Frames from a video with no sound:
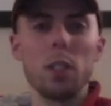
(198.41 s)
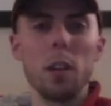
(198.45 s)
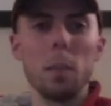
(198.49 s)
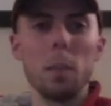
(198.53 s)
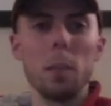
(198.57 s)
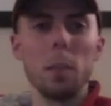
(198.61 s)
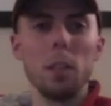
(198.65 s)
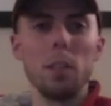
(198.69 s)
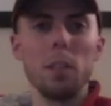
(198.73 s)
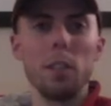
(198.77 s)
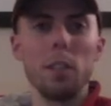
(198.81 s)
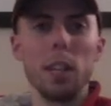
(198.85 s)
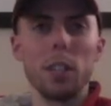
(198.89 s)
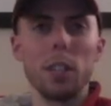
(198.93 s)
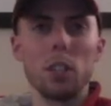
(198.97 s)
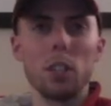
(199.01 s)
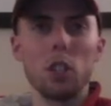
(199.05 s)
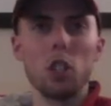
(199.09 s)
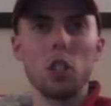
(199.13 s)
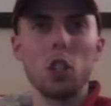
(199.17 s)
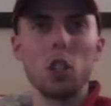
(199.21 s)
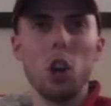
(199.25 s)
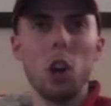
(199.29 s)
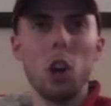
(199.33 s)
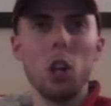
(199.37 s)
I believe it has a
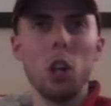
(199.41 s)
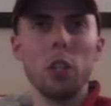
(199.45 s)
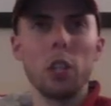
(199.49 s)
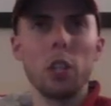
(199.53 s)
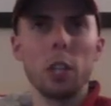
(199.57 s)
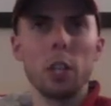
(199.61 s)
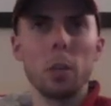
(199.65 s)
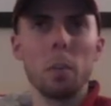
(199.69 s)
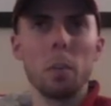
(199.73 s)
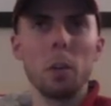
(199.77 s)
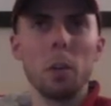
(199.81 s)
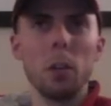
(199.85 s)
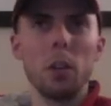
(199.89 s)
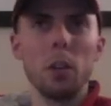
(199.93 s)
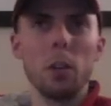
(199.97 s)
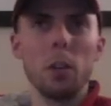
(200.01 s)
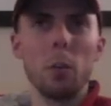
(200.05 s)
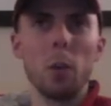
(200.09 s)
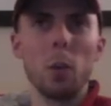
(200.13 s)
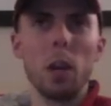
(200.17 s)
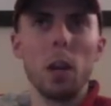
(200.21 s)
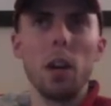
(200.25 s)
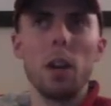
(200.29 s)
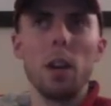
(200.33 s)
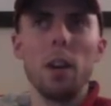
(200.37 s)
charging ability
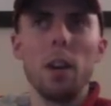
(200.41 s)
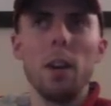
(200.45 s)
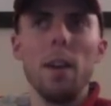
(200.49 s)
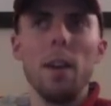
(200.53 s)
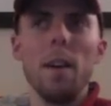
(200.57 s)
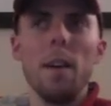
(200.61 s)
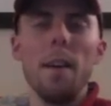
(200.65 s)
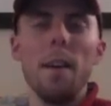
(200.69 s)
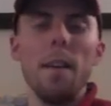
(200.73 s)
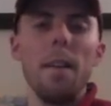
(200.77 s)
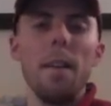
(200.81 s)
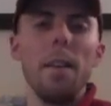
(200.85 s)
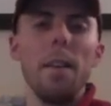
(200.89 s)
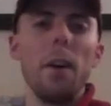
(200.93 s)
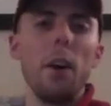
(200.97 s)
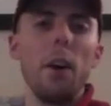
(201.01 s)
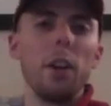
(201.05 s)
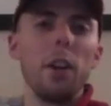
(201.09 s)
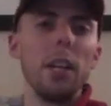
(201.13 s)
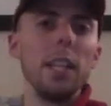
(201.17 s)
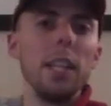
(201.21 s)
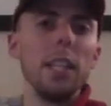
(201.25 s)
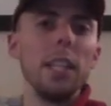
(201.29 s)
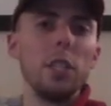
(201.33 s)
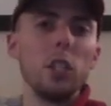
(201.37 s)
where on
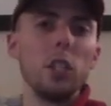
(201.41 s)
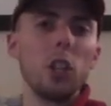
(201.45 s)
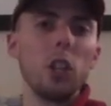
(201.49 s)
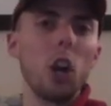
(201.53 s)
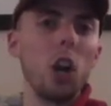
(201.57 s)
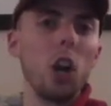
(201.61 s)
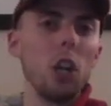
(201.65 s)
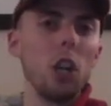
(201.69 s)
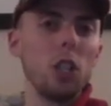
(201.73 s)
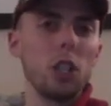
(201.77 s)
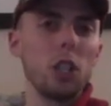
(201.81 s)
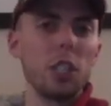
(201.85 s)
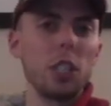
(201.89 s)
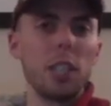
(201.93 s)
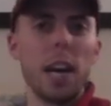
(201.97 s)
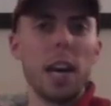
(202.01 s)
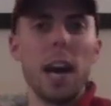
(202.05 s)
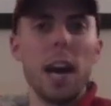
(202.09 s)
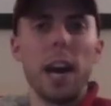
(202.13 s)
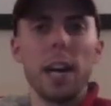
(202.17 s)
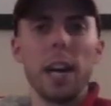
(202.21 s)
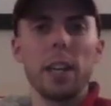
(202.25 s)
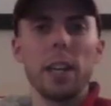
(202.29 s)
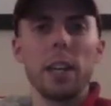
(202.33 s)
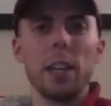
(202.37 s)
any charge
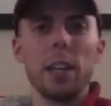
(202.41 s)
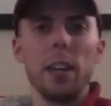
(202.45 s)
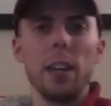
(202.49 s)
attack,